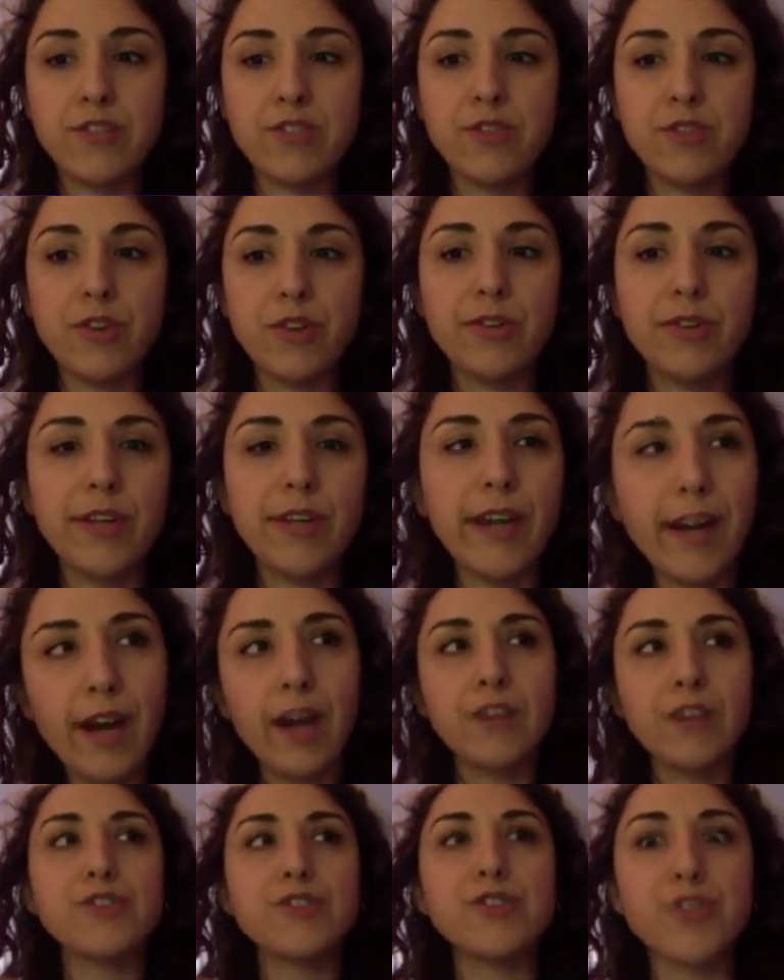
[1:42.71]
So you're like a
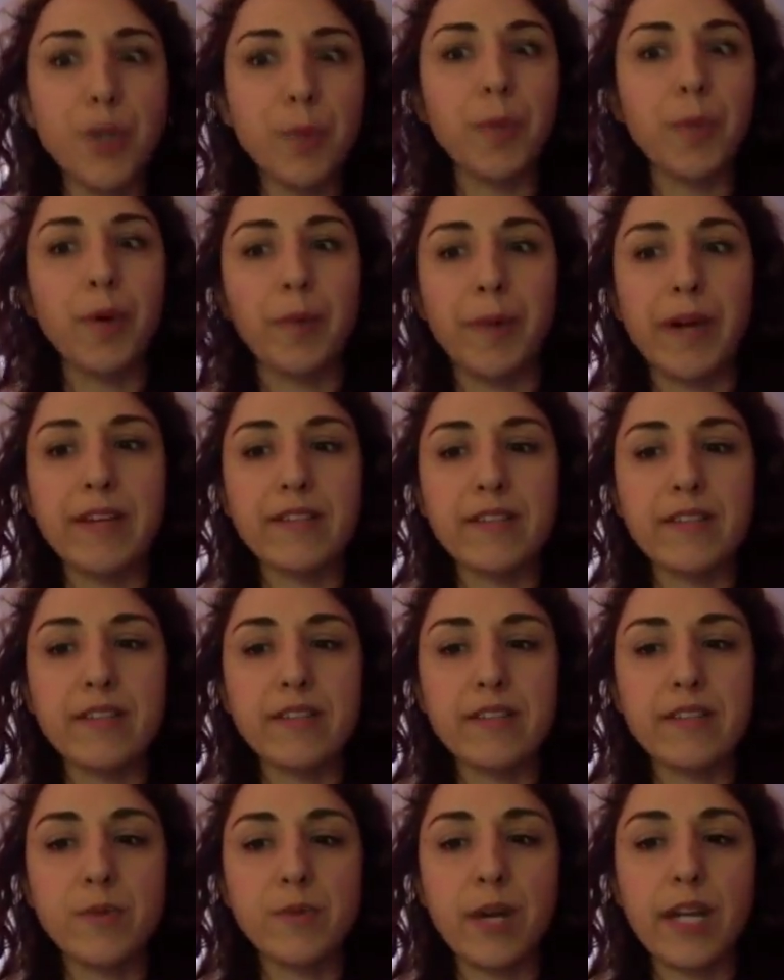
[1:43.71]
super Pisces
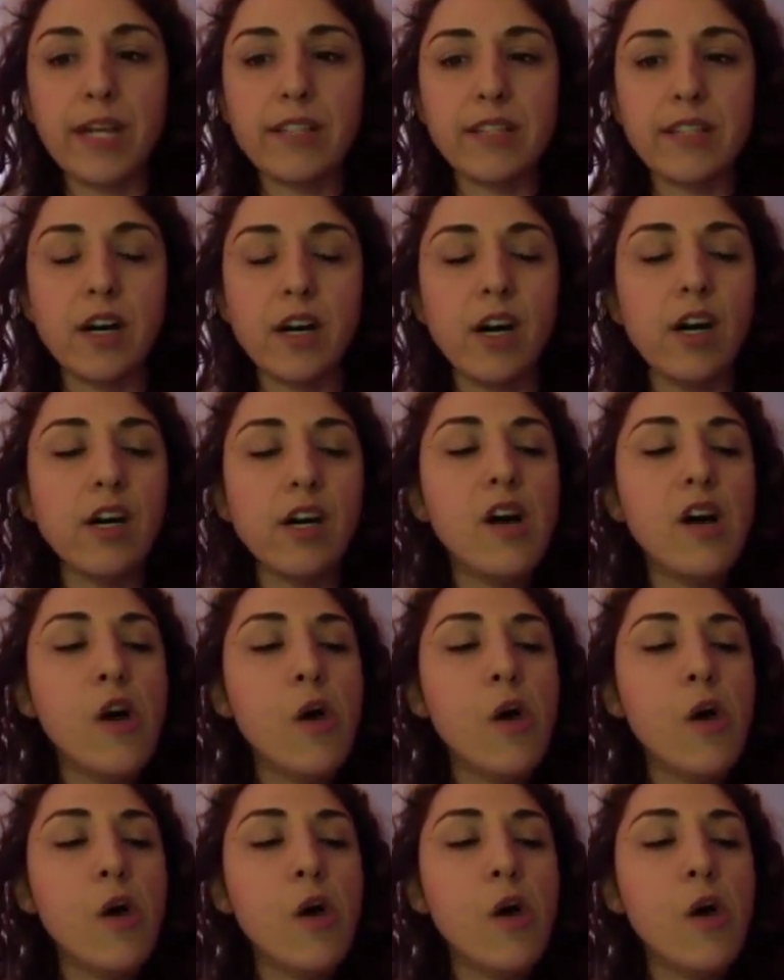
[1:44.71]
is what I like to call.